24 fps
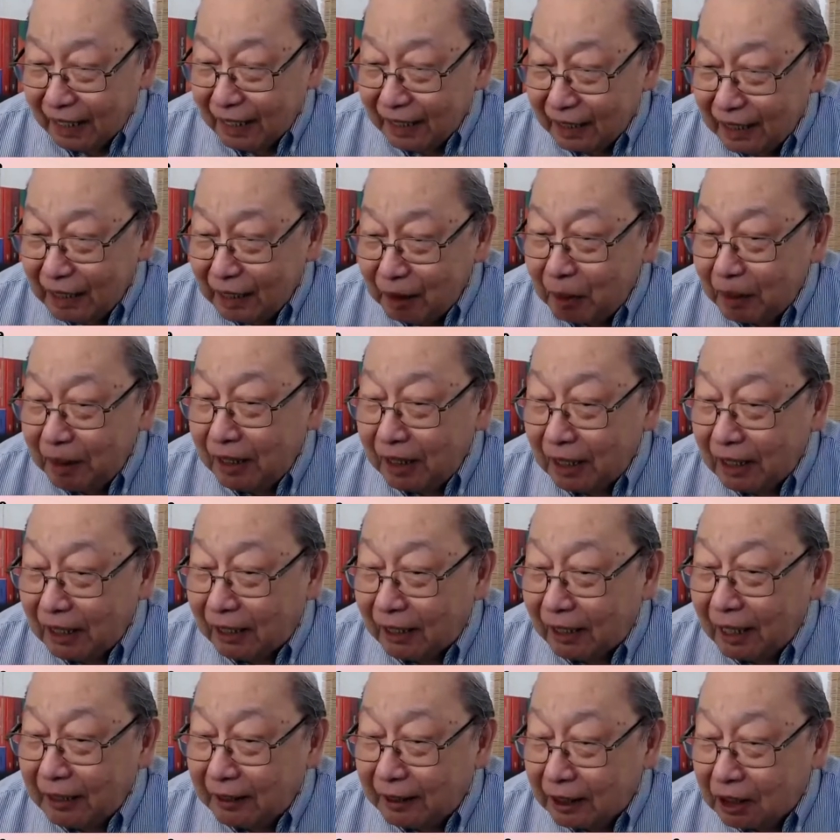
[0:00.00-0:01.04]
the
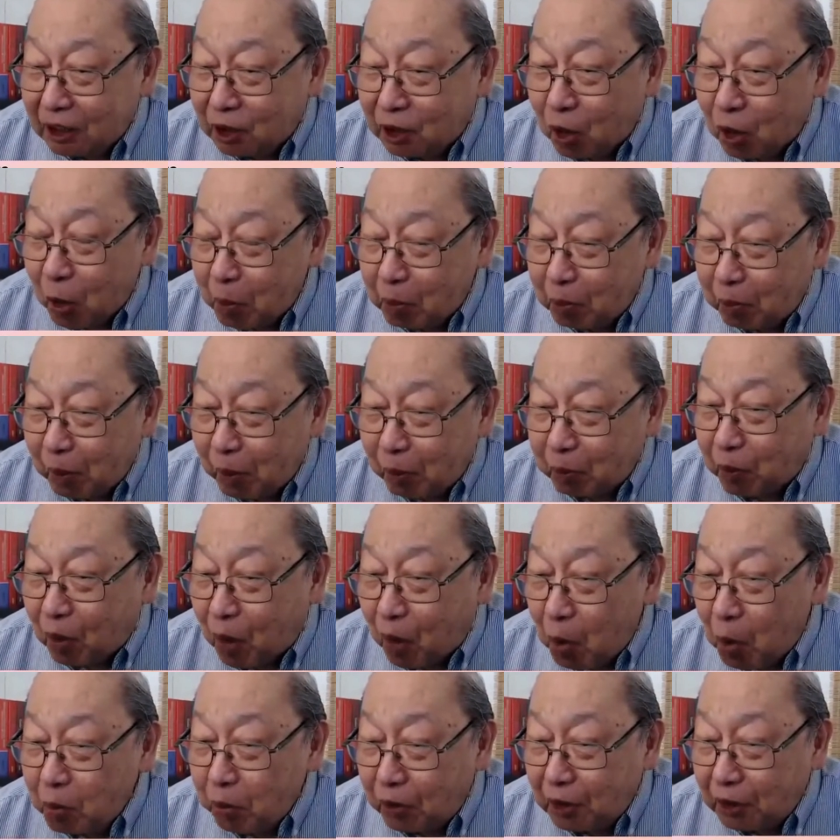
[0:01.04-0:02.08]
greatest of
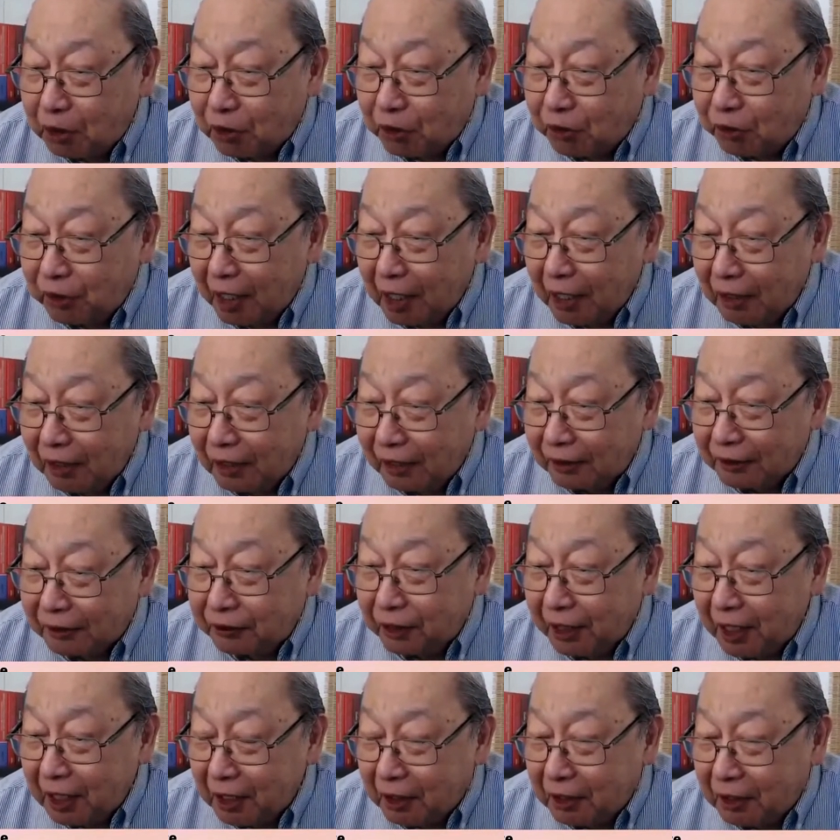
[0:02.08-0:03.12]
communist
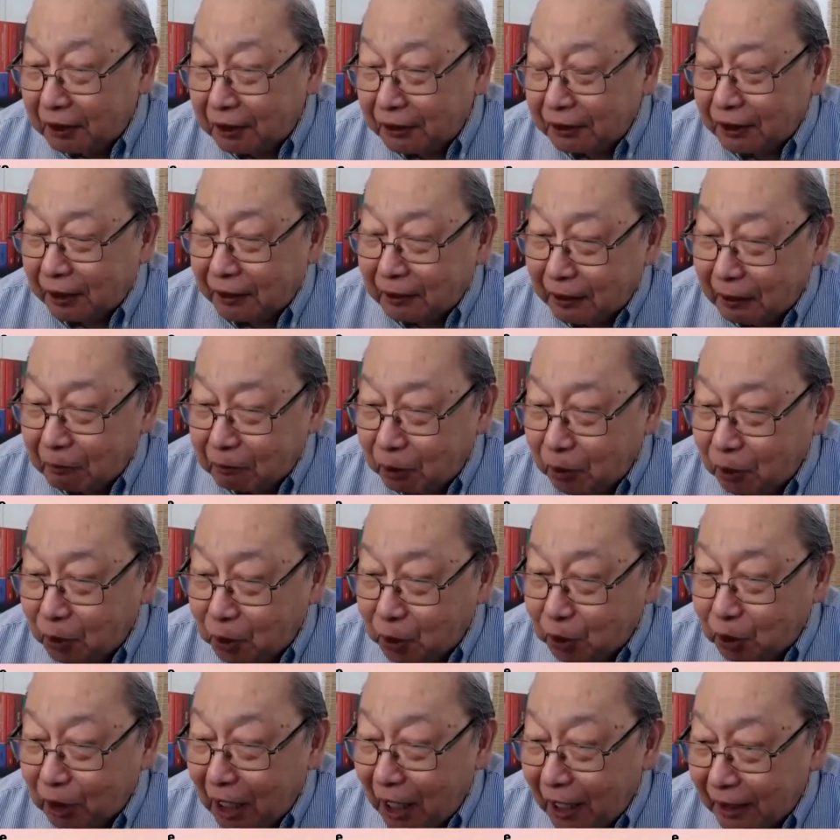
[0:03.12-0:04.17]
thinkers and
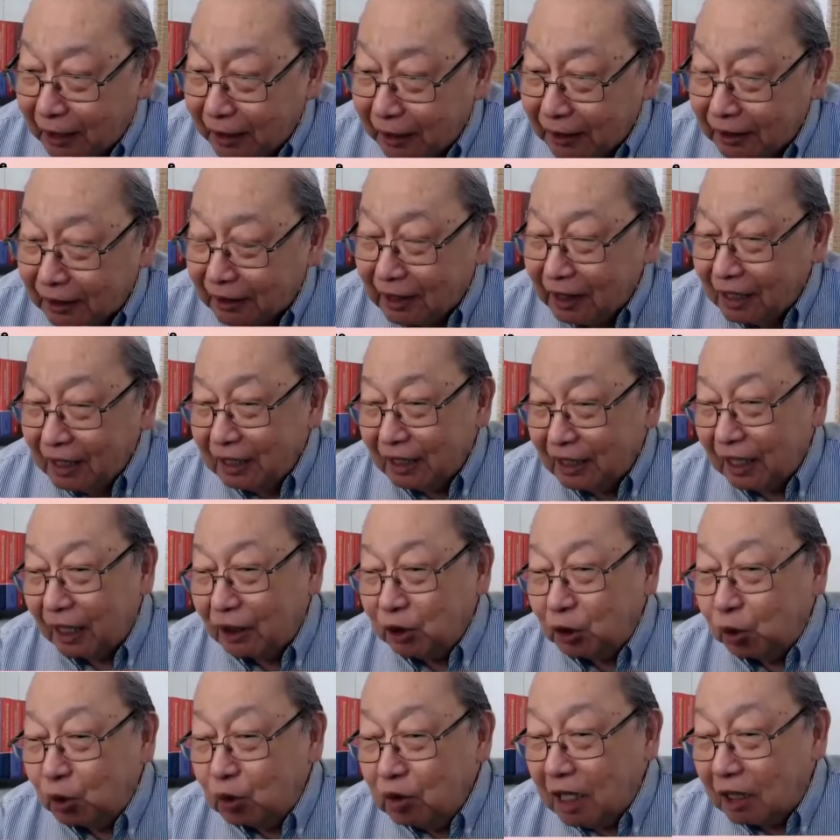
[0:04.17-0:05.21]
revolutionaries
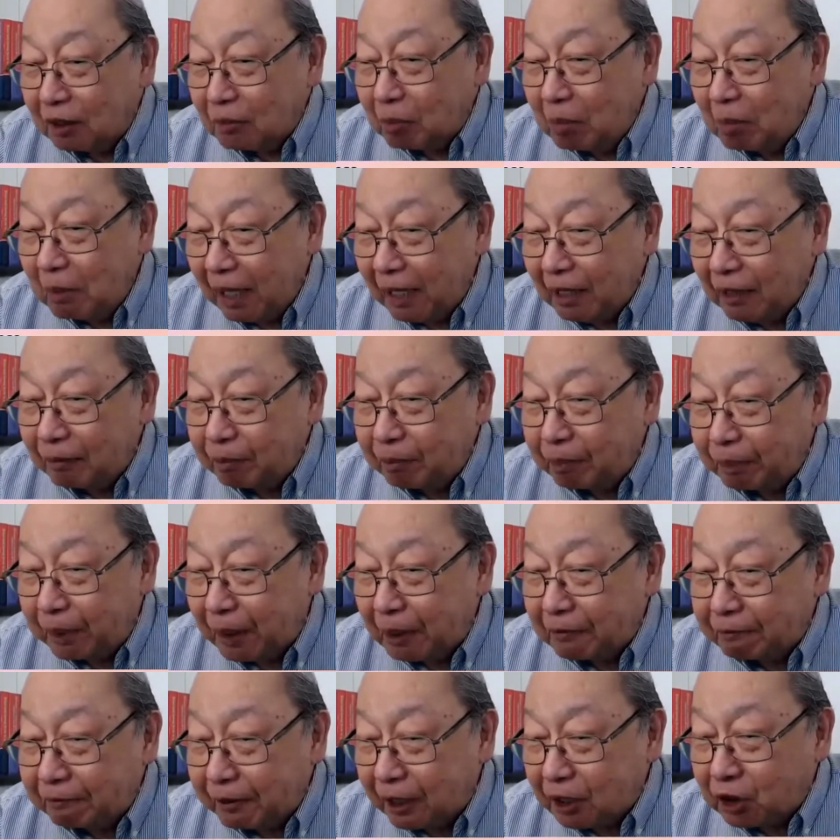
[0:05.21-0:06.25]
do not make
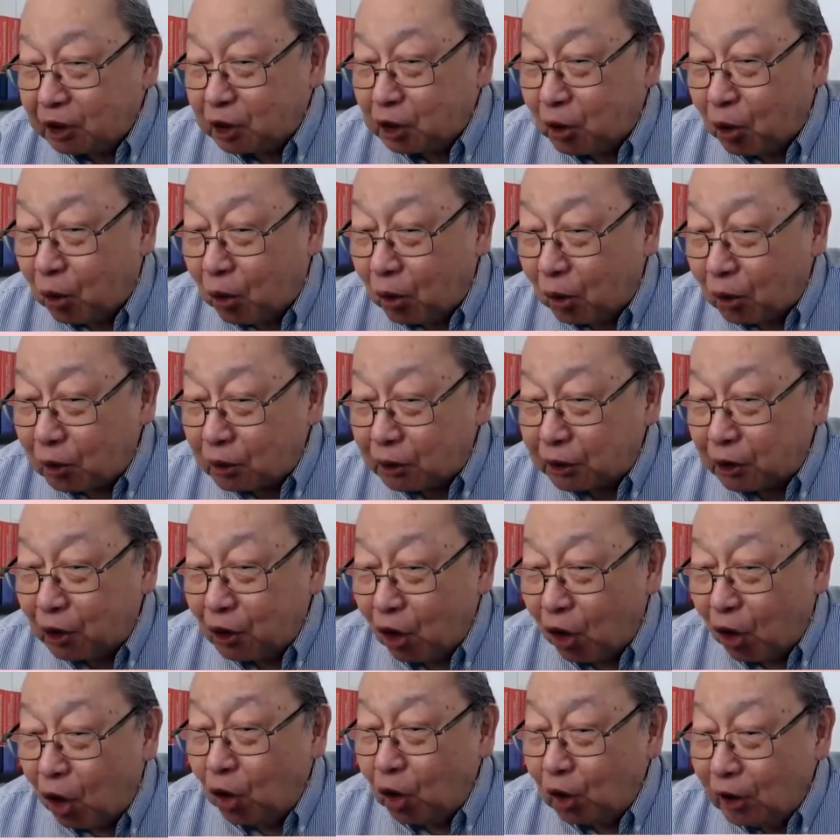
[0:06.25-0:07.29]
perfect scores
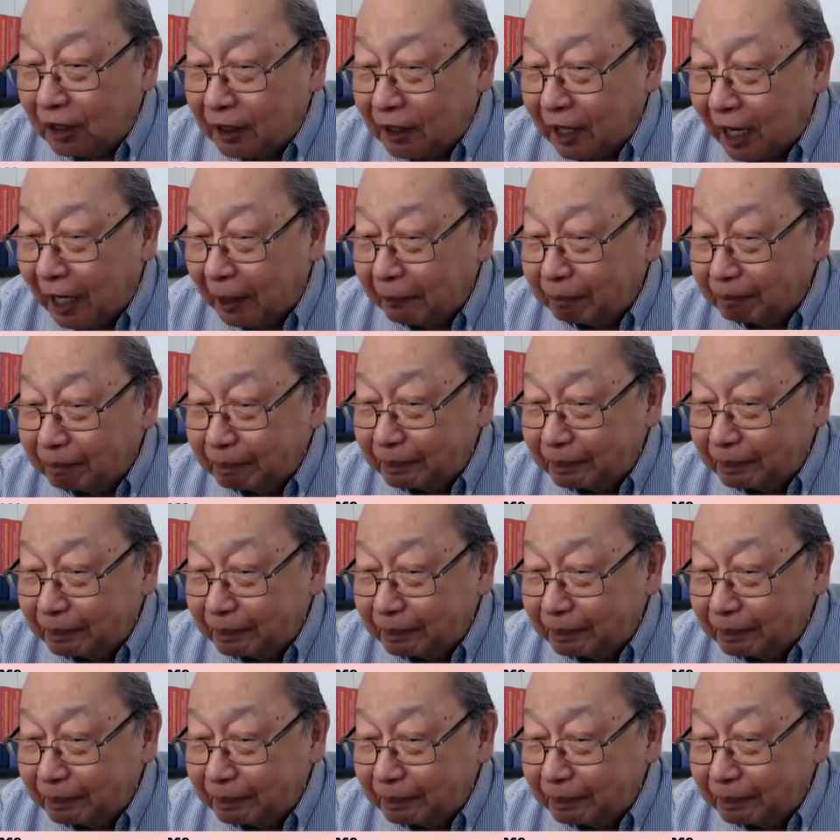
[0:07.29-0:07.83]
all the time.